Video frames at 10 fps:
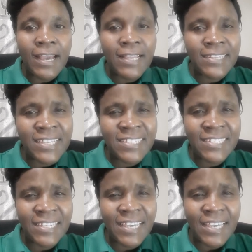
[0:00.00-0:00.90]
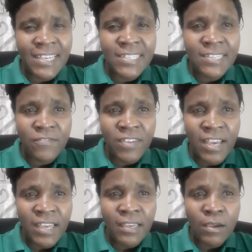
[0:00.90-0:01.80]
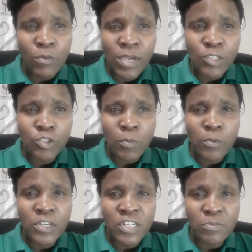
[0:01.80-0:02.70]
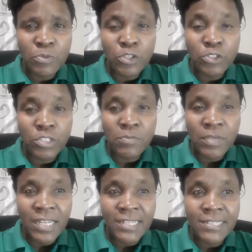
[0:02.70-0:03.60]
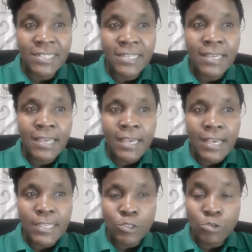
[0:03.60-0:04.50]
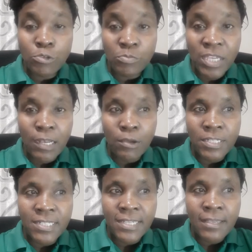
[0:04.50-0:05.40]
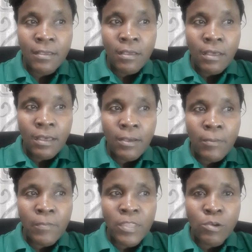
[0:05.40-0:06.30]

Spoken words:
Attending ASFI workshop on reproducibility schooled me a lot.